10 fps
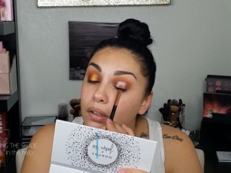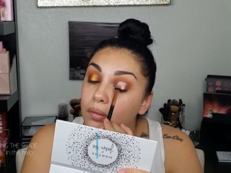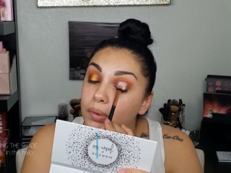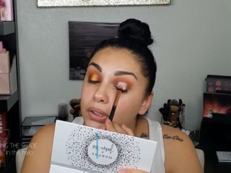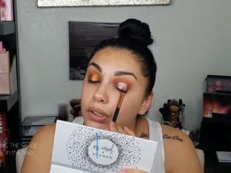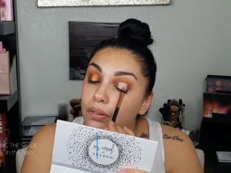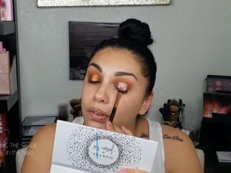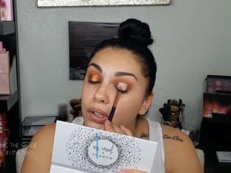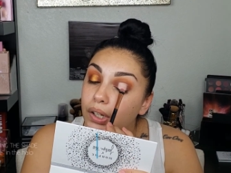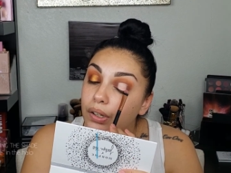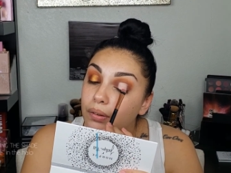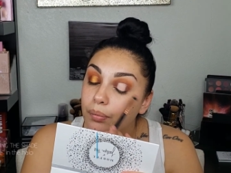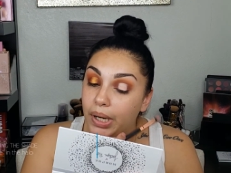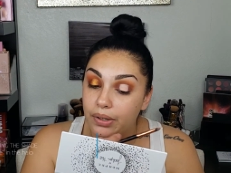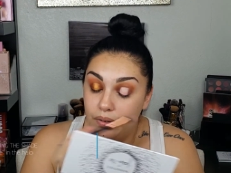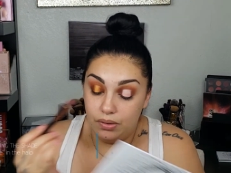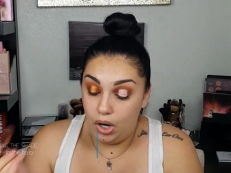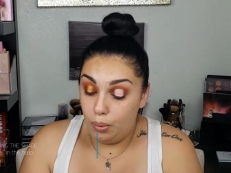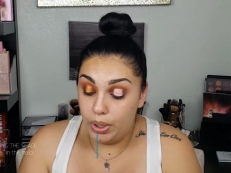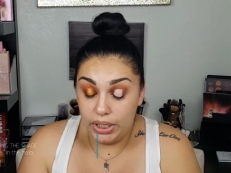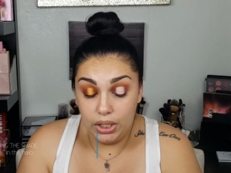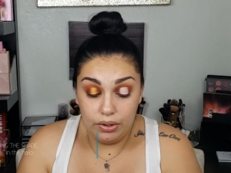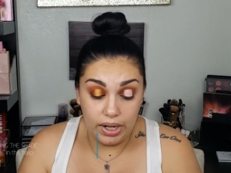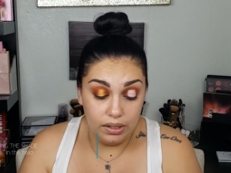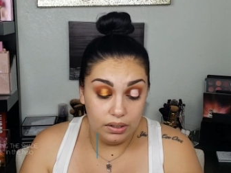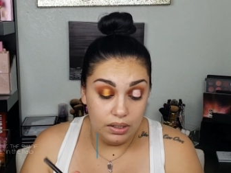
But so far, mine are working great.